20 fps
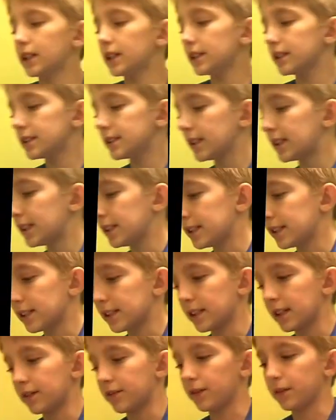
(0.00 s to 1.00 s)
Set these
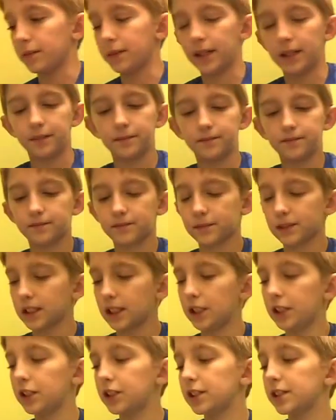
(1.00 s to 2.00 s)
aside for a minute.
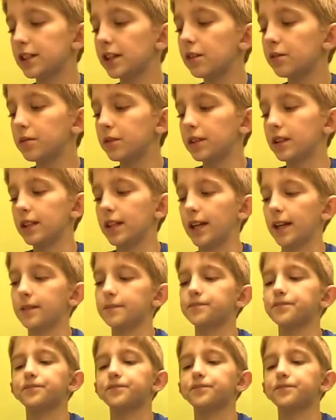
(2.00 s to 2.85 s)
And you can tell one thing.